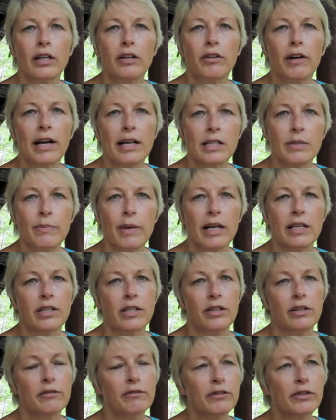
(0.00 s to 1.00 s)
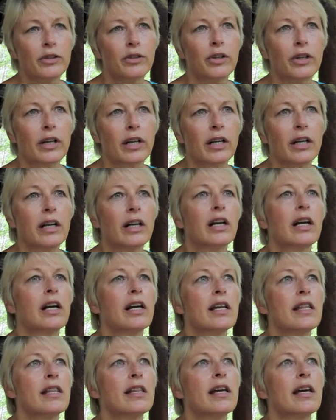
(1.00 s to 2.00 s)
on grass mats on the floor.
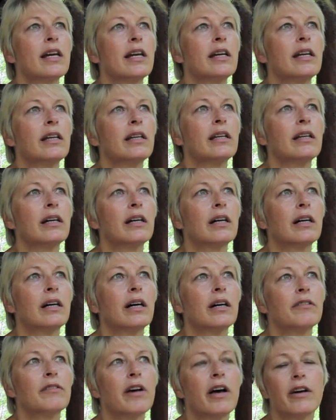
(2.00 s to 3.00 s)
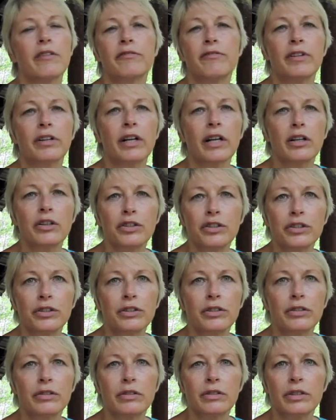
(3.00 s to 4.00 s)
They have very
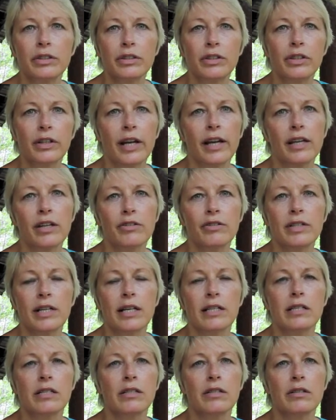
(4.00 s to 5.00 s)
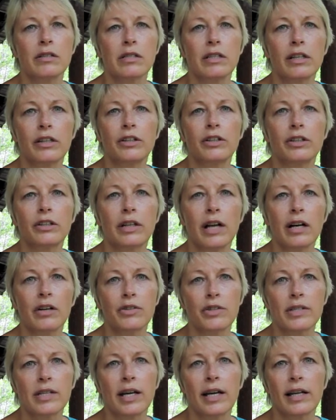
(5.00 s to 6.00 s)
crude cooking utensils. They
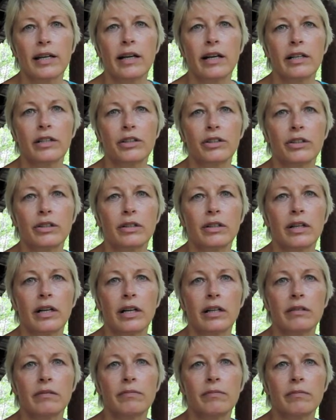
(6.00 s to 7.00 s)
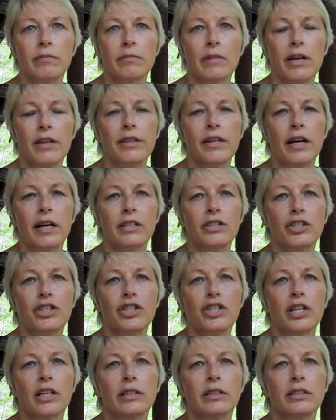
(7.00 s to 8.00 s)
cook outside under a
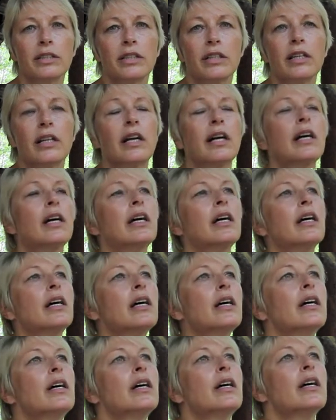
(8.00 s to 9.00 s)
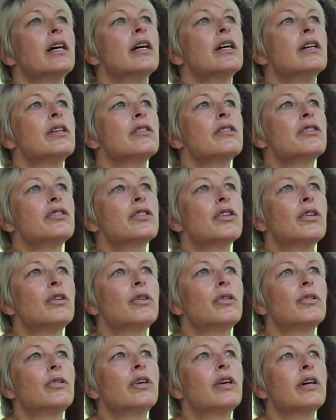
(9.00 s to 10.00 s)
thatched shelter.
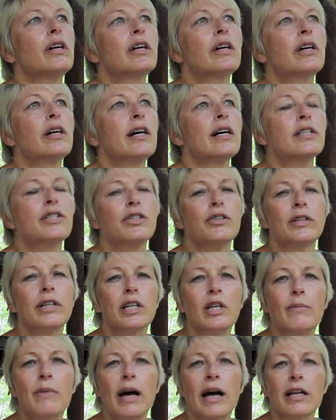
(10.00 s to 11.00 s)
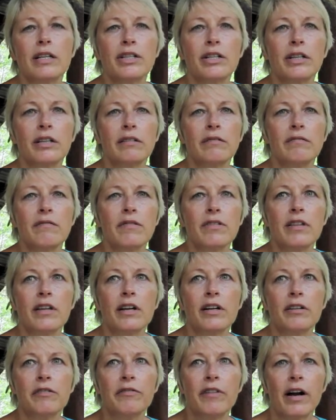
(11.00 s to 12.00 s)
So, as you can
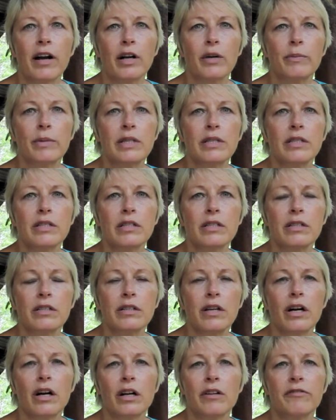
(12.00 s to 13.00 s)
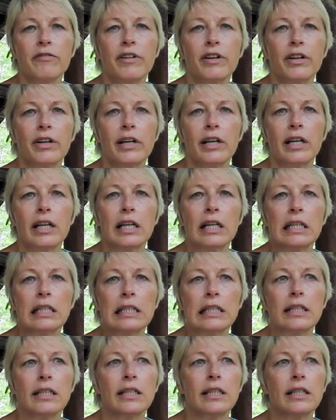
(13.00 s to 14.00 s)
imagine, their environments are
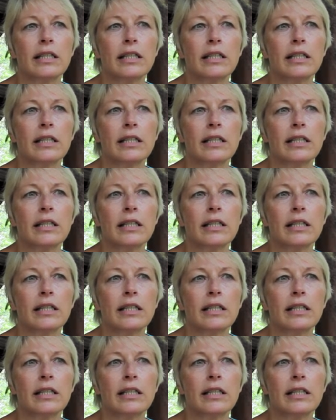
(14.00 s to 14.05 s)
very